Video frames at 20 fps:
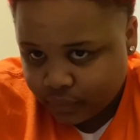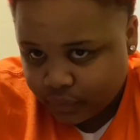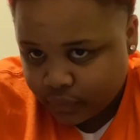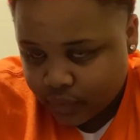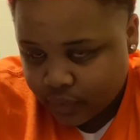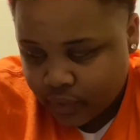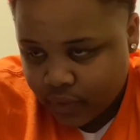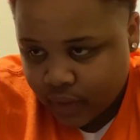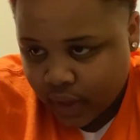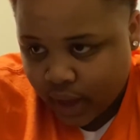
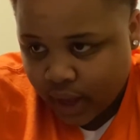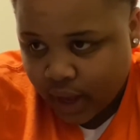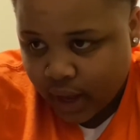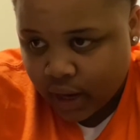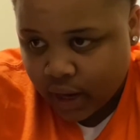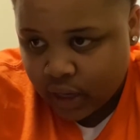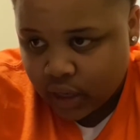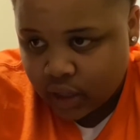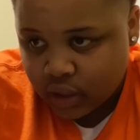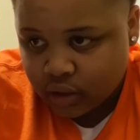
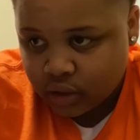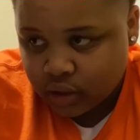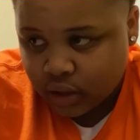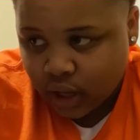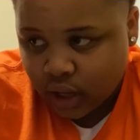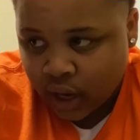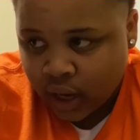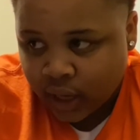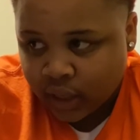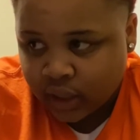that
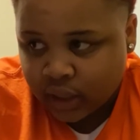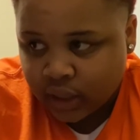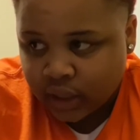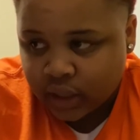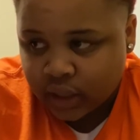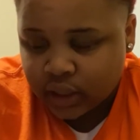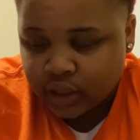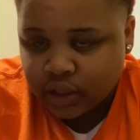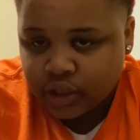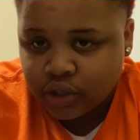I
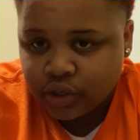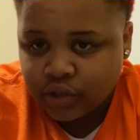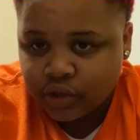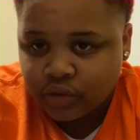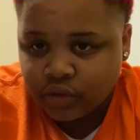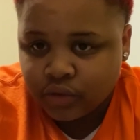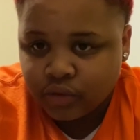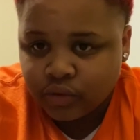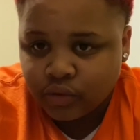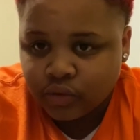needed
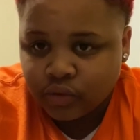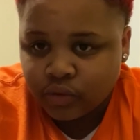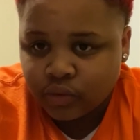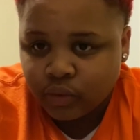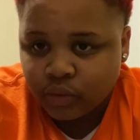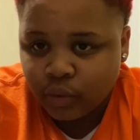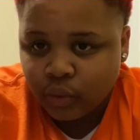to